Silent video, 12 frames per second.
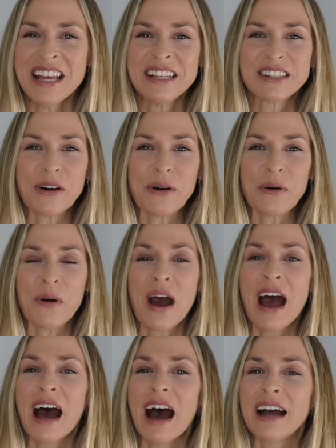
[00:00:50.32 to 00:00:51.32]
So
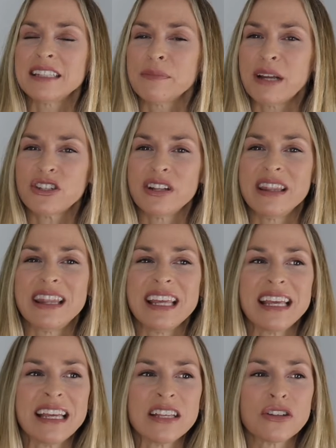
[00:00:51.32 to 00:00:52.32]
as I mentioned,
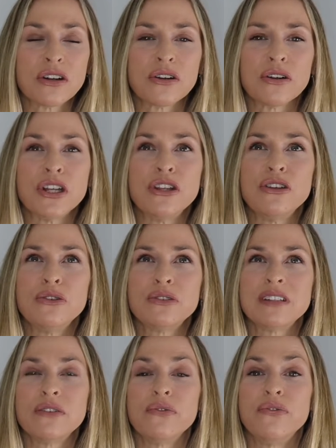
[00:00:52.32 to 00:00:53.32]
these are
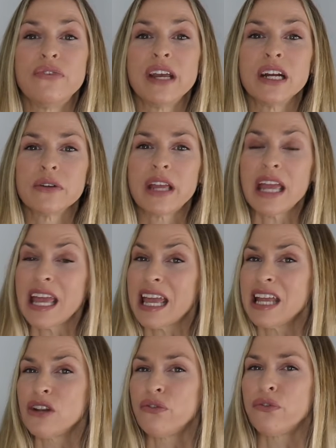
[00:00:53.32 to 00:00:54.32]
used in very
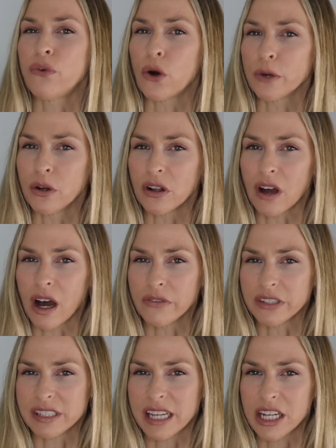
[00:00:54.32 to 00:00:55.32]
informal
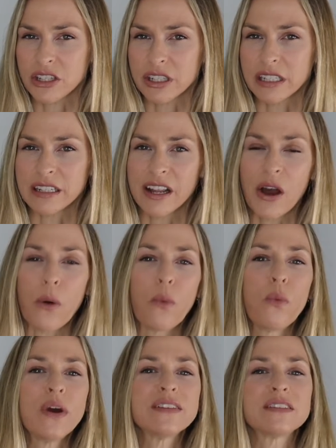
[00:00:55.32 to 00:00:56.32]
conversation
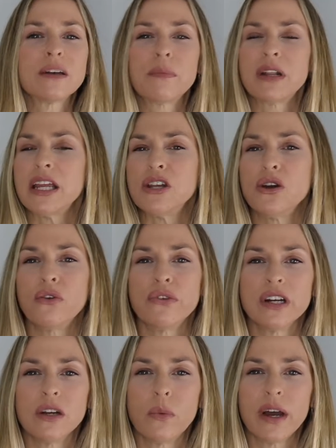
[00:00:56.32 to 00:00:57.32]
with somebody you know
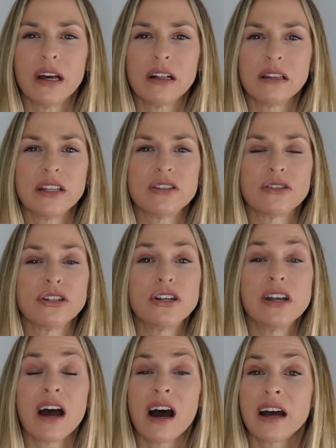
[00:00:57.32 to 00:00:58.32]
very well. These are
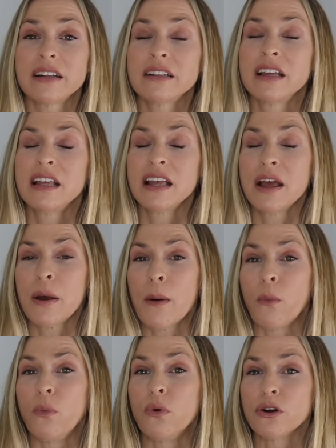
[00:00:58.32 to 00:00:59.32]
not
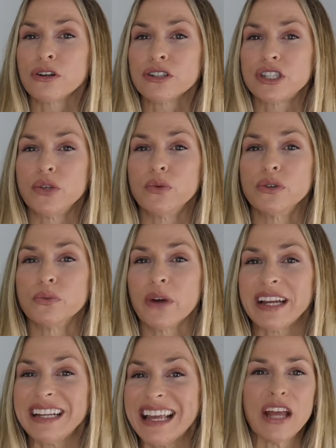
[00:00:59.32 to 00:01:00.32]
words you would
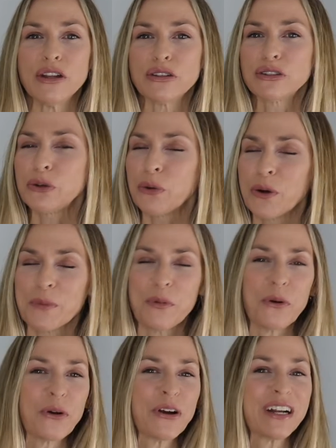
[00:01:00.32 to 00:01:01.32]
write in a school
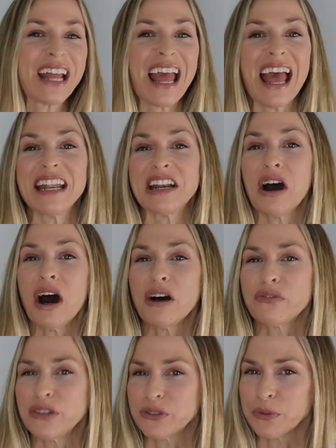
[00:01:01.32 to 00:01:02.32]
report and an
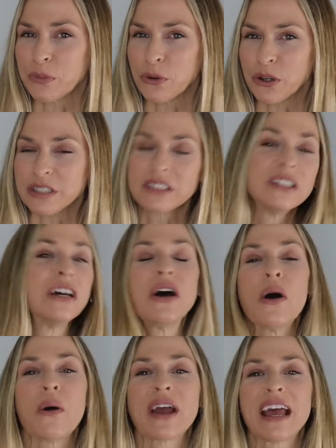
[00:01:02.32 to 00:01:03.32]
office report,
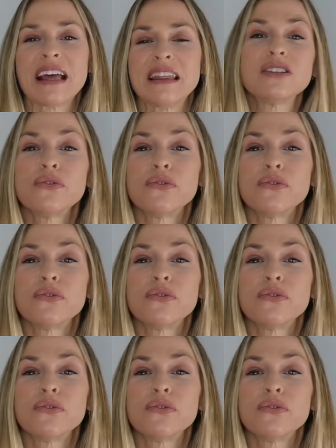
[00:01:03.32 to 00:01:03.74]
okay? These are